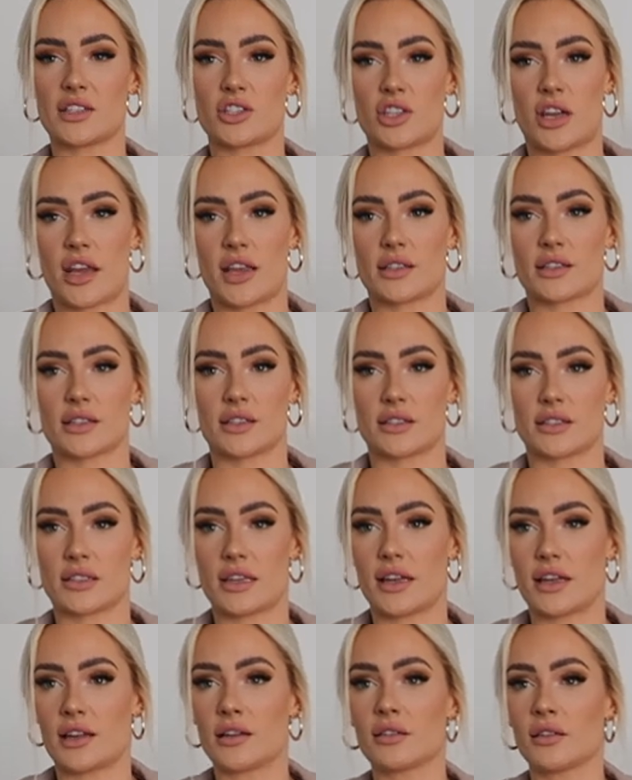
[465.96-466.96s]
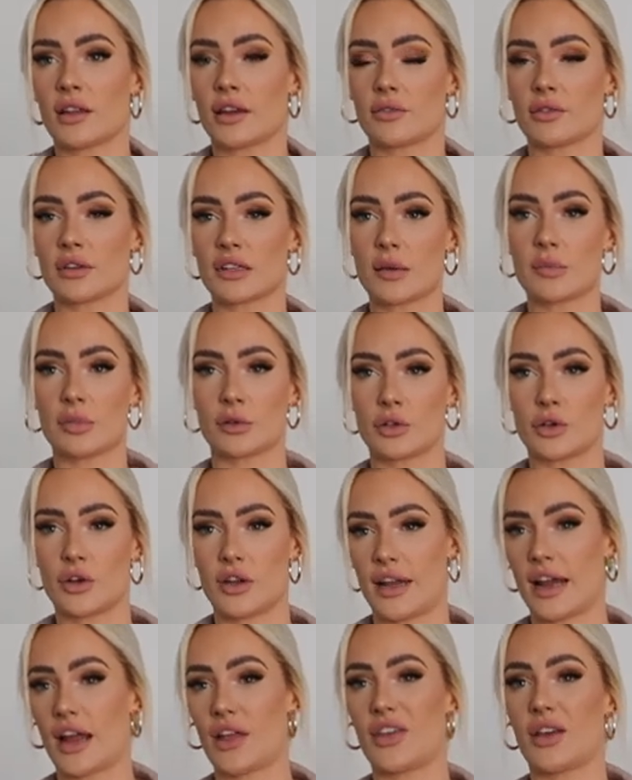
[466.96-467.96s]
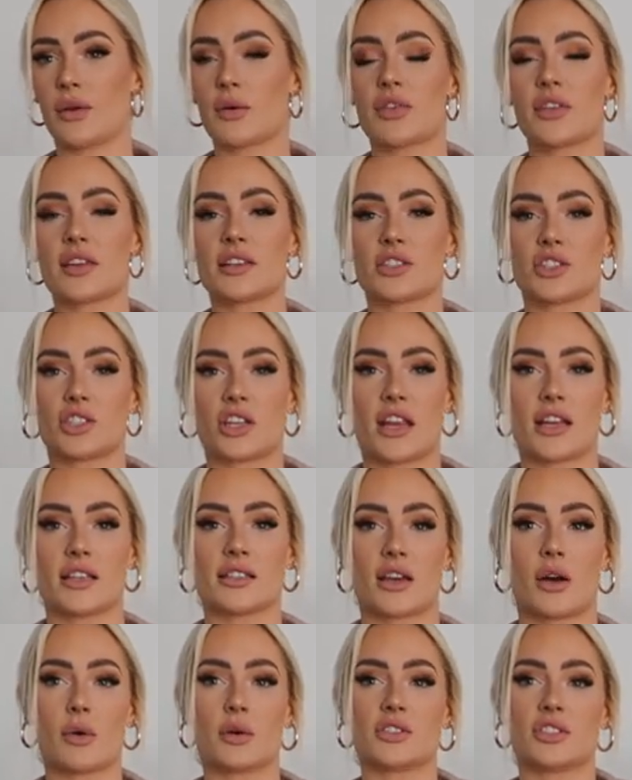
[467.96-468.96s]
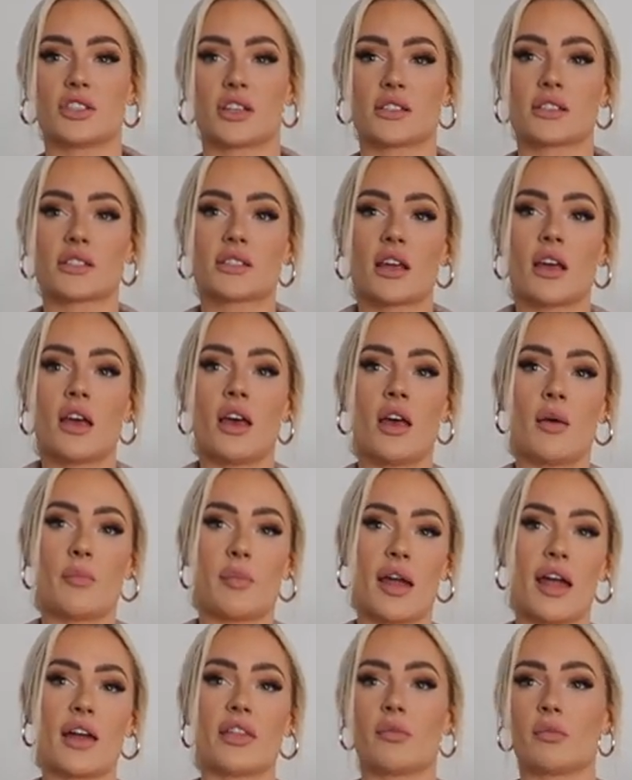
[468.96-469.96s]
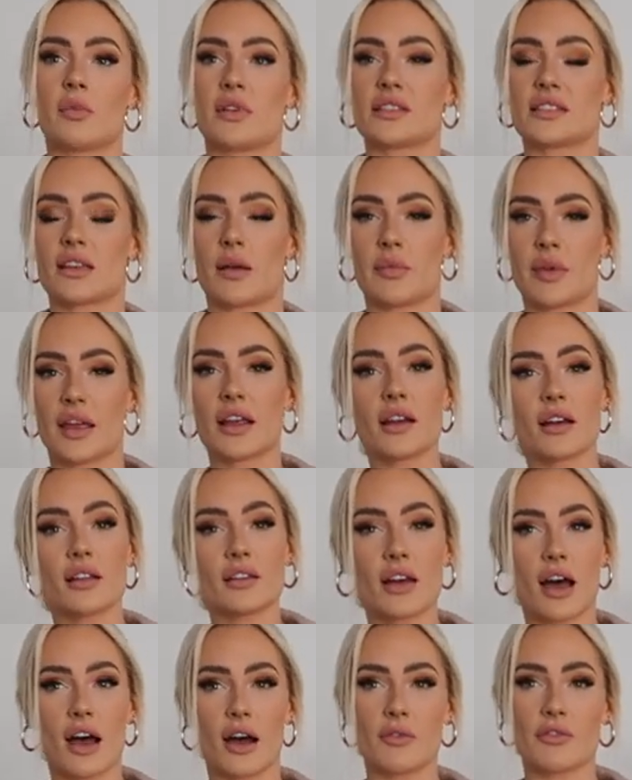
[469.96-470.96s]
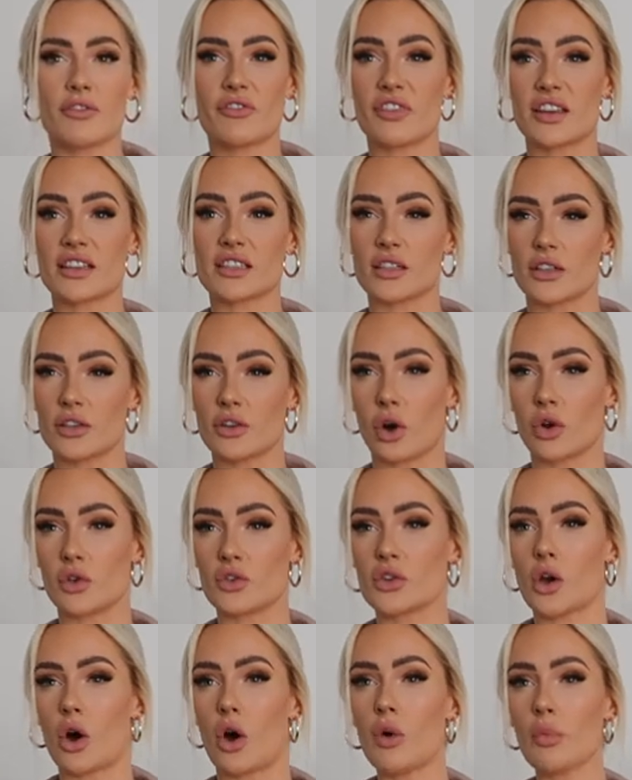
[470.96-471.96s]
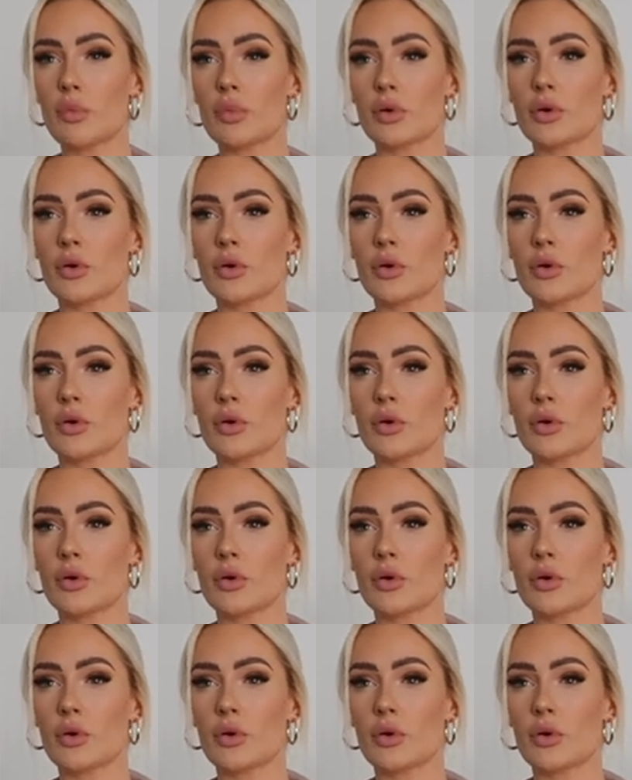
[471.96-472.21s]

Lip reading: these jeans because they're like really balloony. I think with these jeans, I would just pair them with something fitted on top.